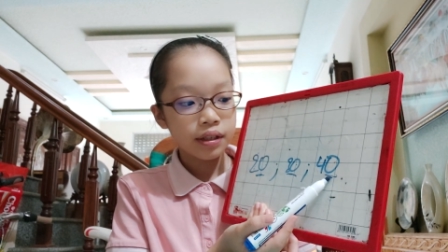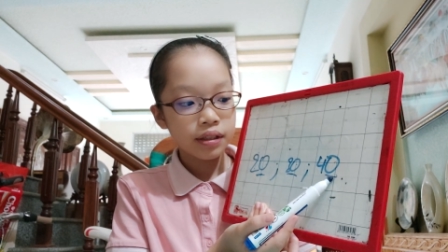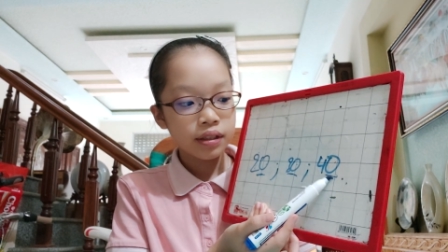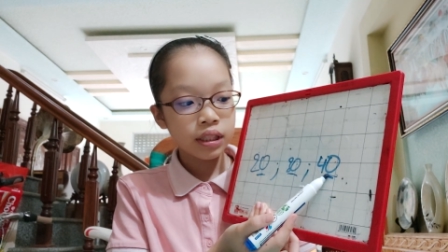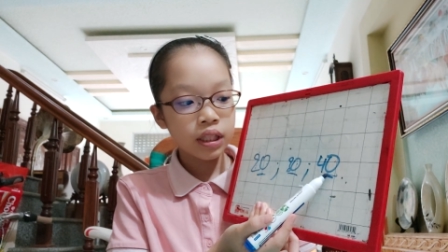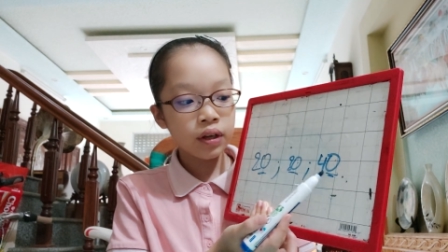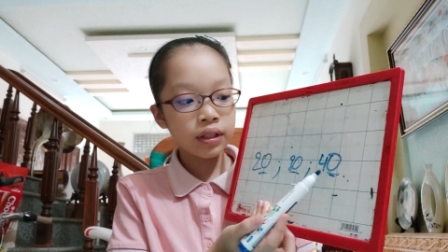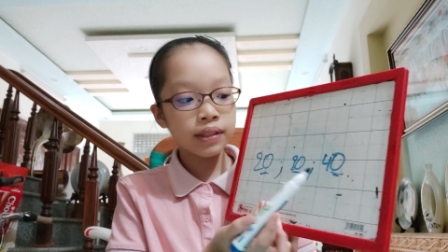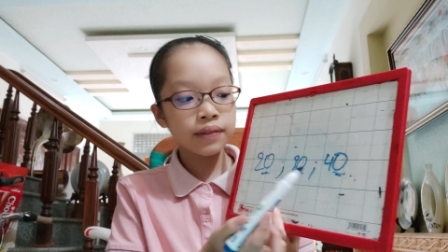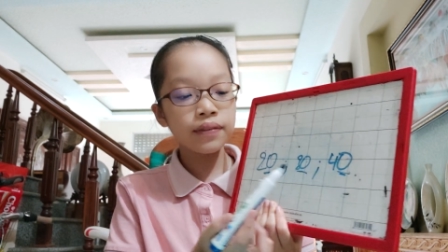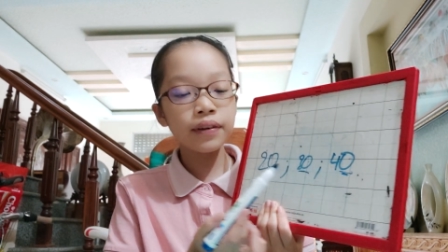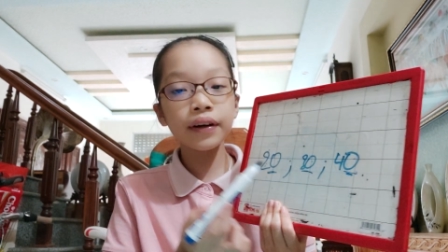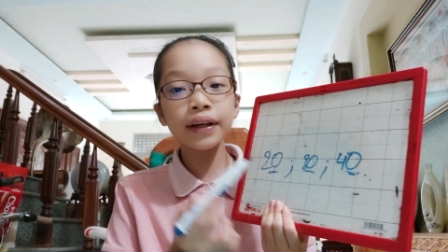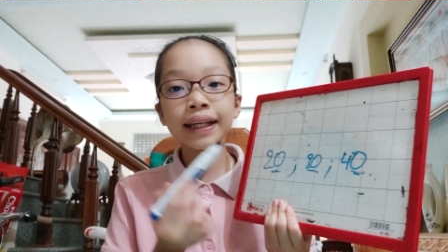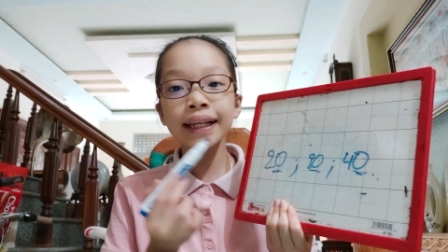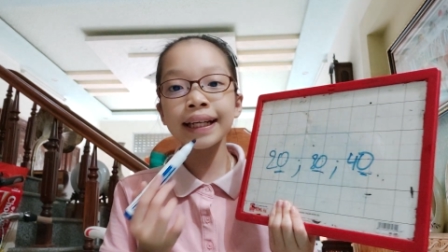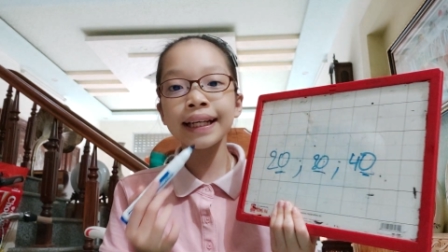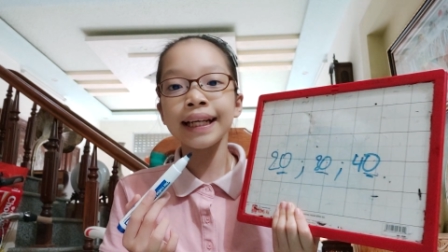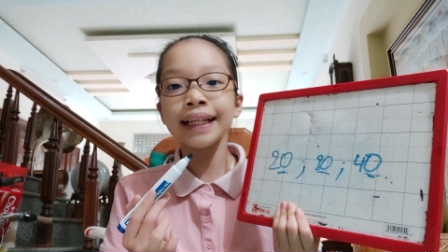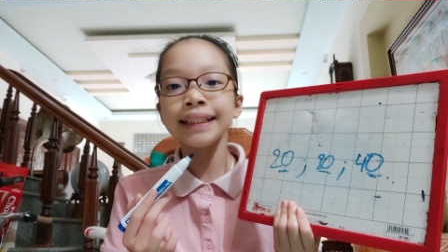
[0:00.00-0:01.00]
So it's
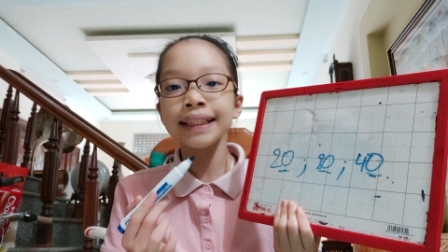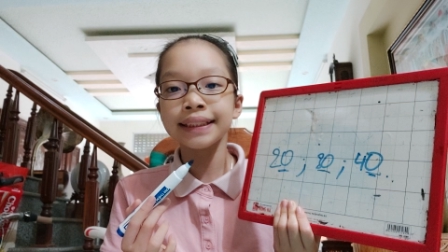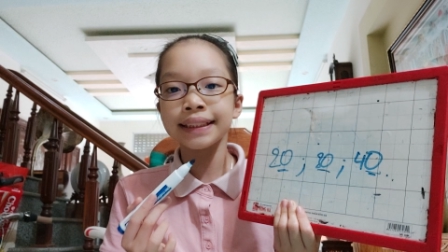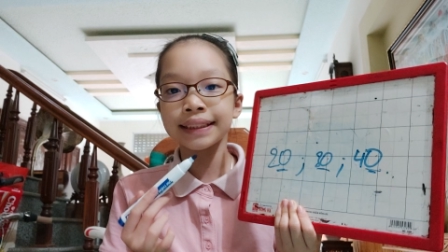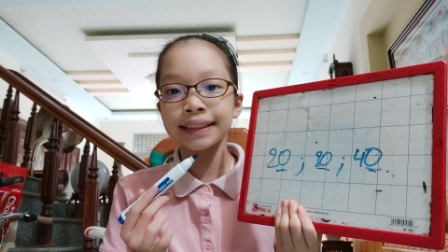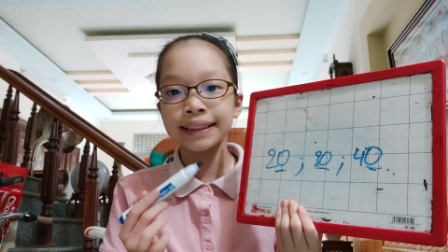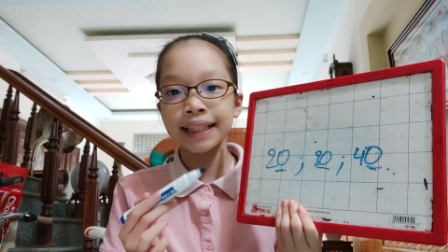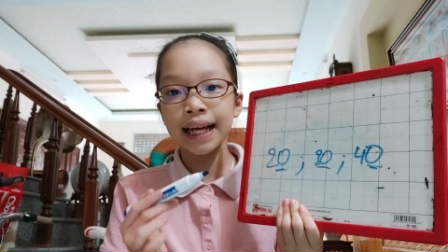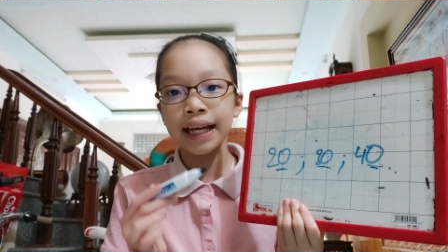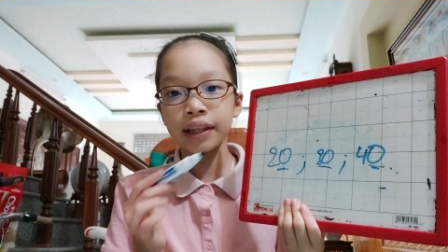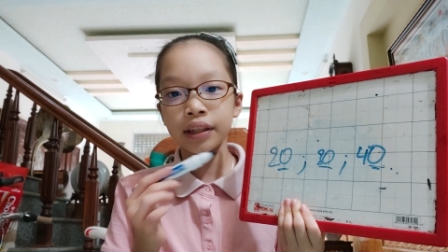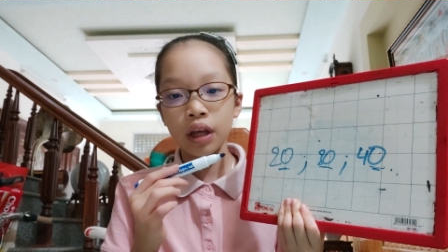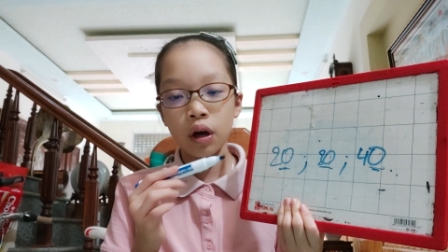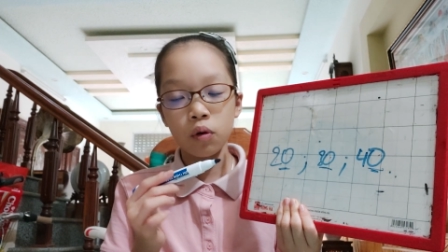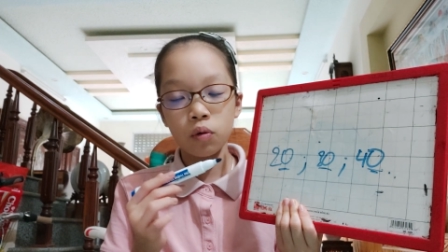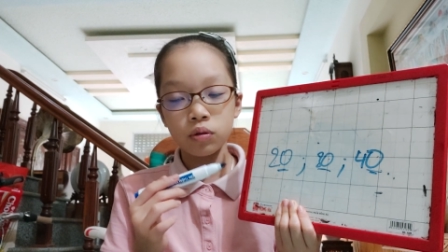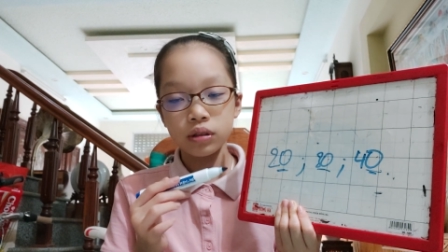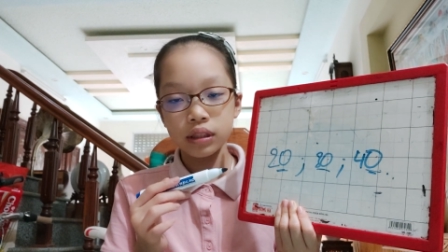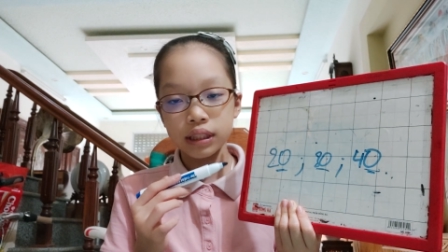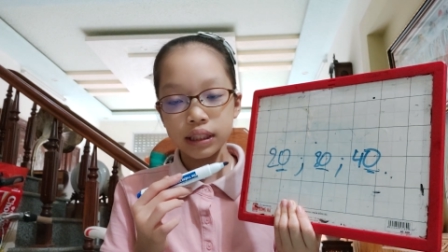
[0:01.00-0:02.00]
very easy to say
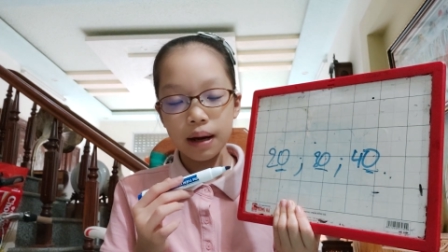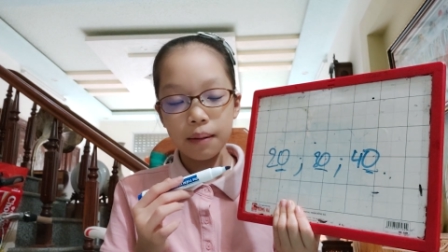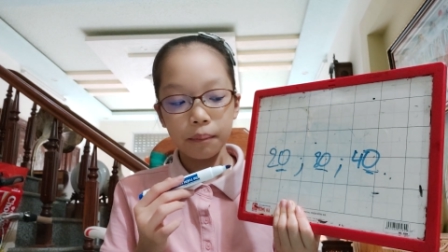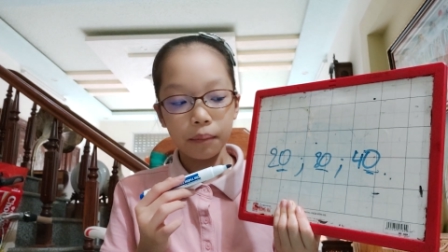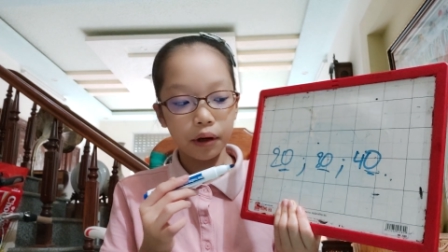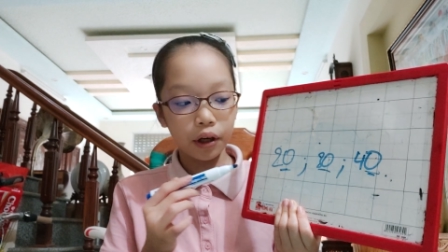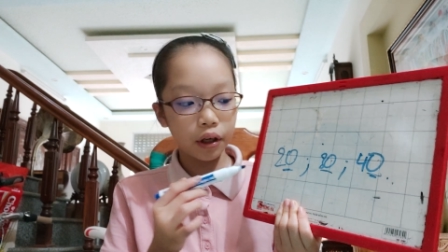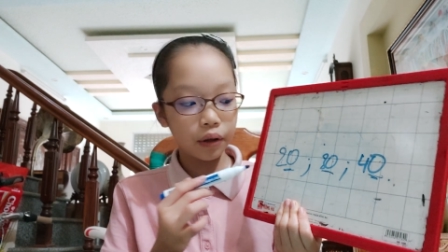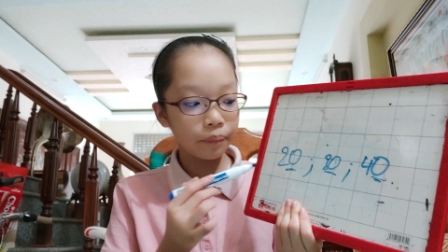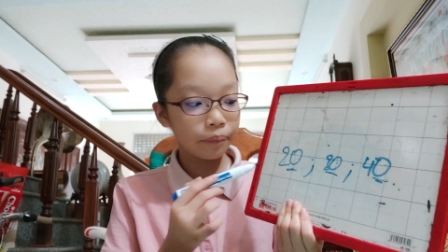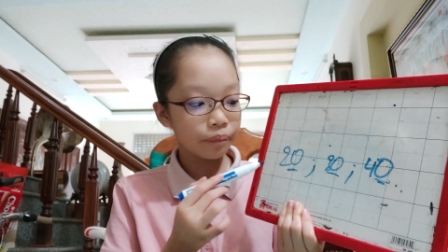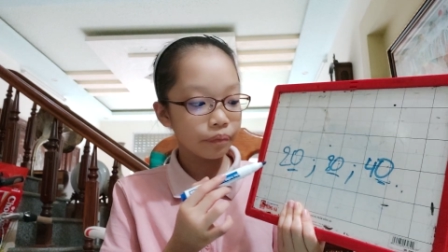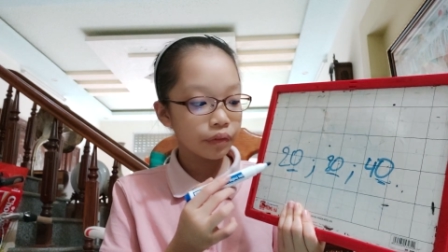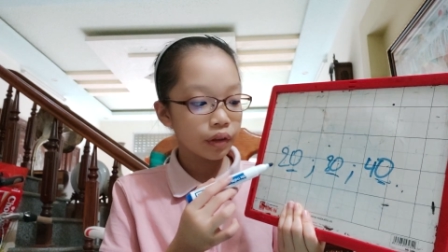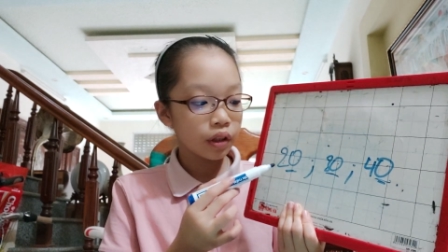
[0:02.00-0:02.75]
those number.